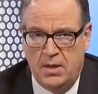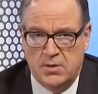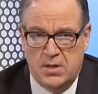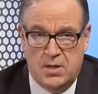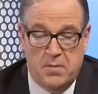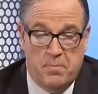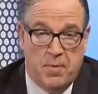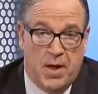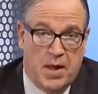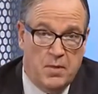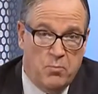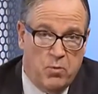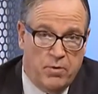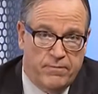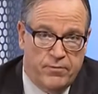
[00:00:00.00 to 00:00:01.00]
Is it the
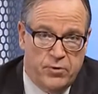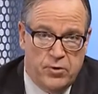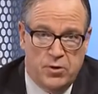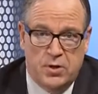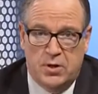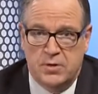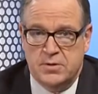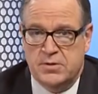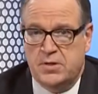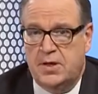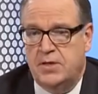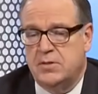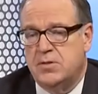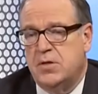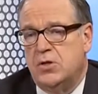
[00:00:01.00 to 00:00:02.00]

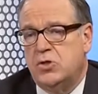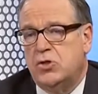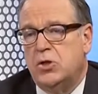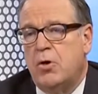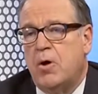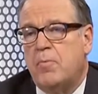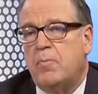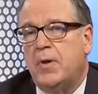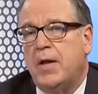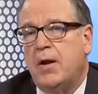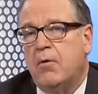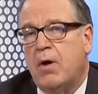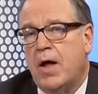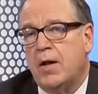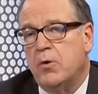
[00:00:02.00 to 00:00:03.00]
polymorphonucleosides that show up
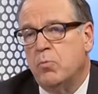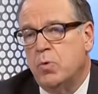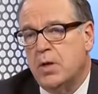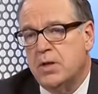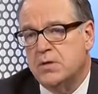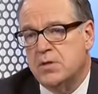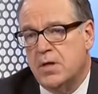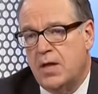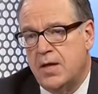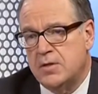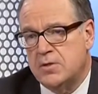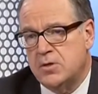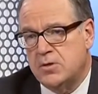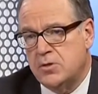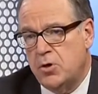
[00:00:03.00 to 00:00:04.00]
later on and release the
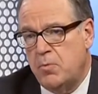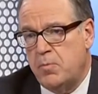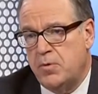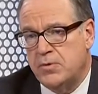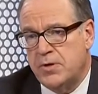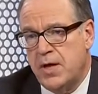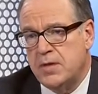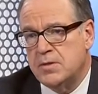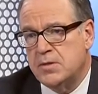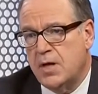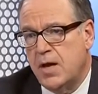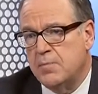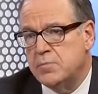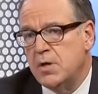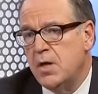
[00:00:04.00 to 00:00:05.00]
lysosomal
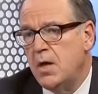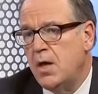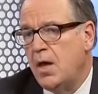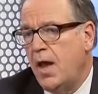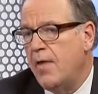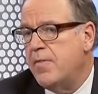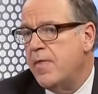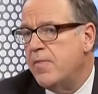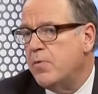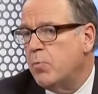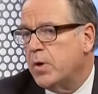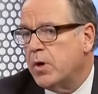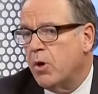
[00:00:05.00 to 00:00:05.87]
enzymes? And then the